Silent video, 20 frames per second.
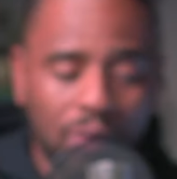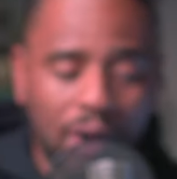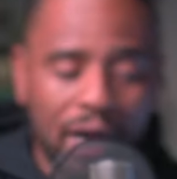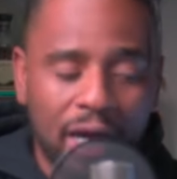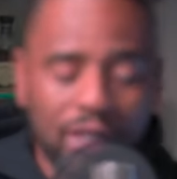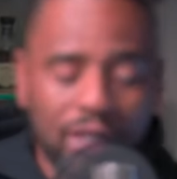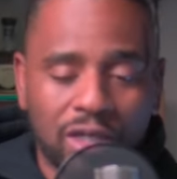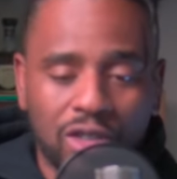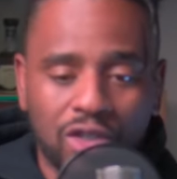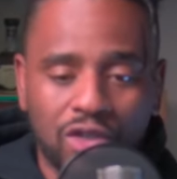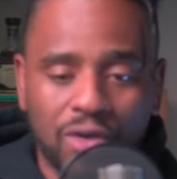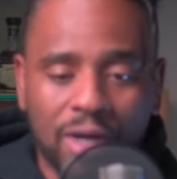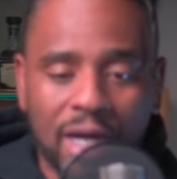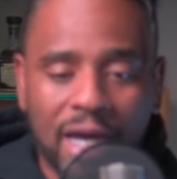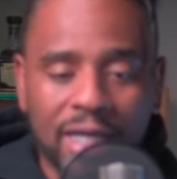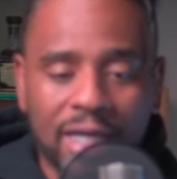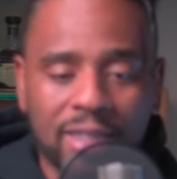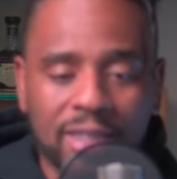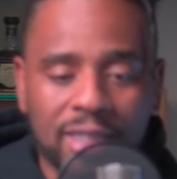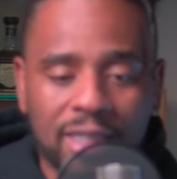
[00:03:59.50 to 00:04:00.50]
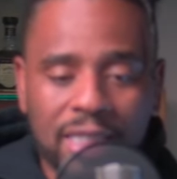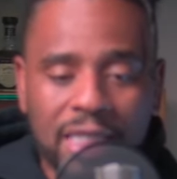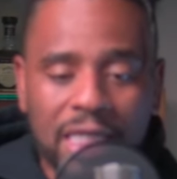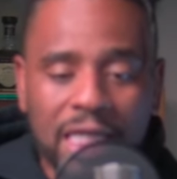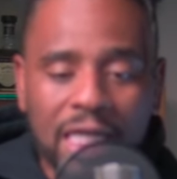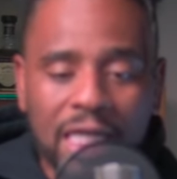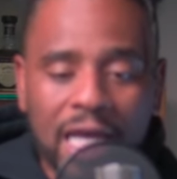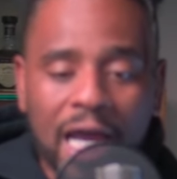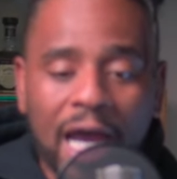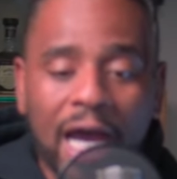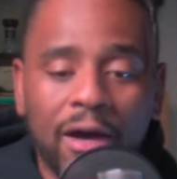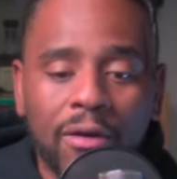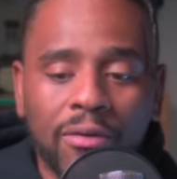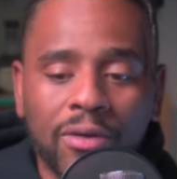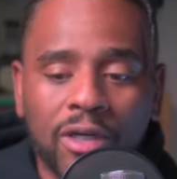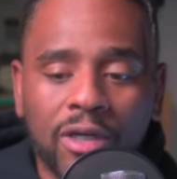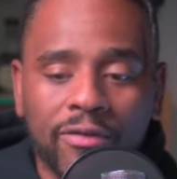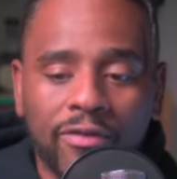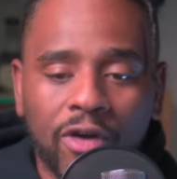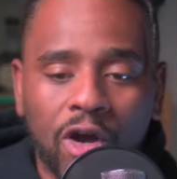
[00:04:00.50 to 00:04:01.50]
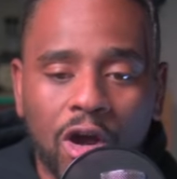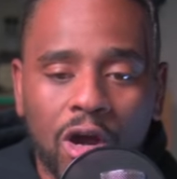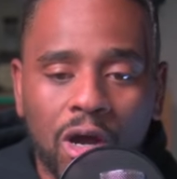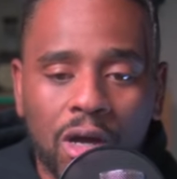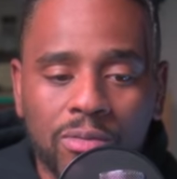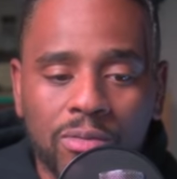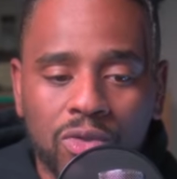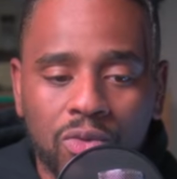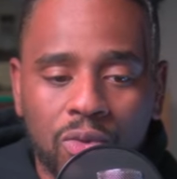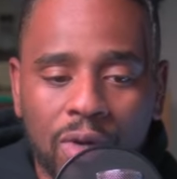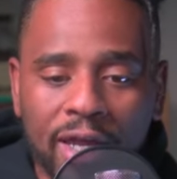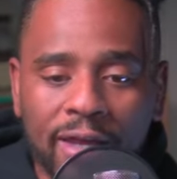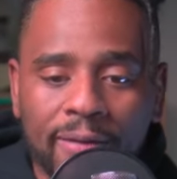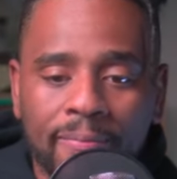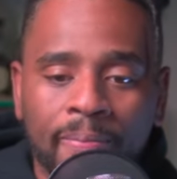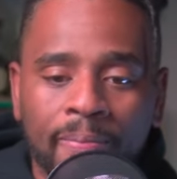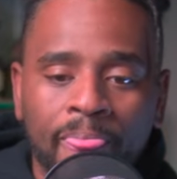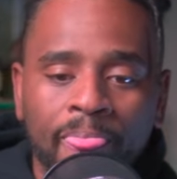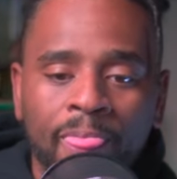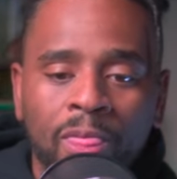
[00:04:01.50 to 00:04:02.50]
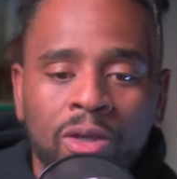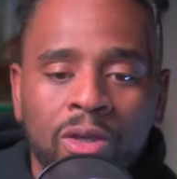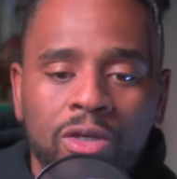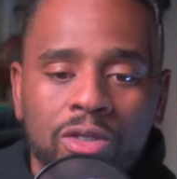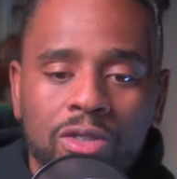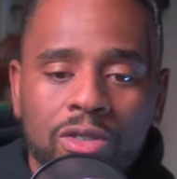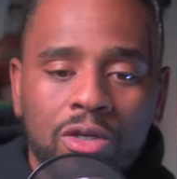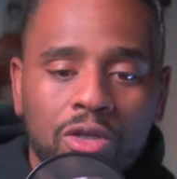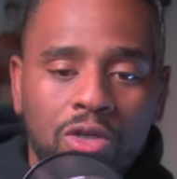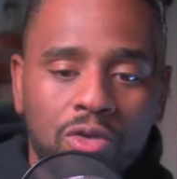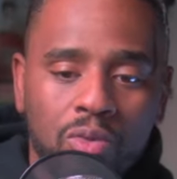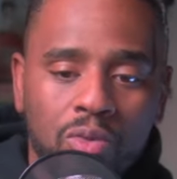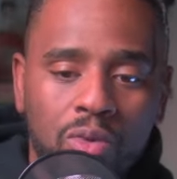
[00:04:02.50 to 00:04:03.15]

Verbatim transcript: while you're trying to get out of harm's way. So you